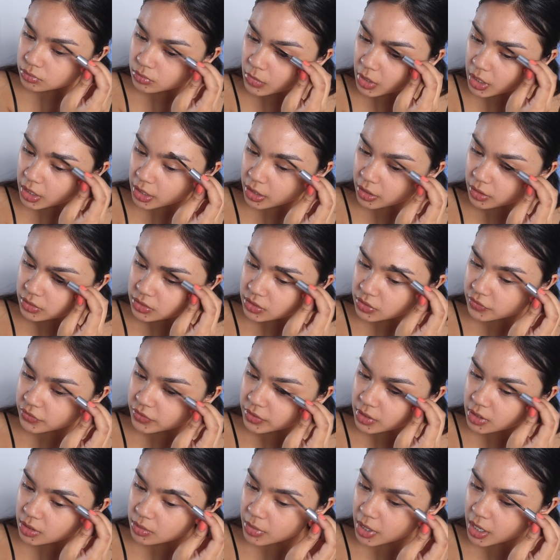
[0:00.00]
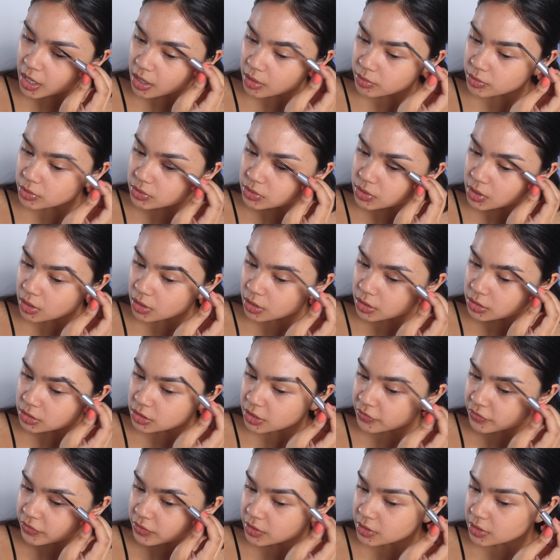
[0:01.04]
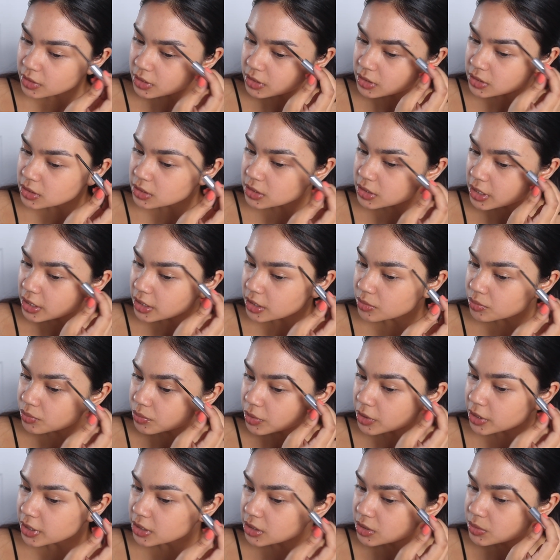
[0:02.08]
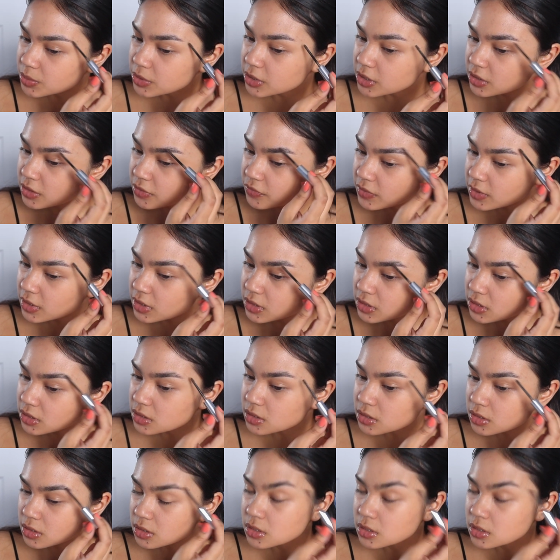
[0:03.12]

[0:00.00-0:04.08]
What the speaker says: And I also feel like my eyebrows are definitely like staying in place because of this.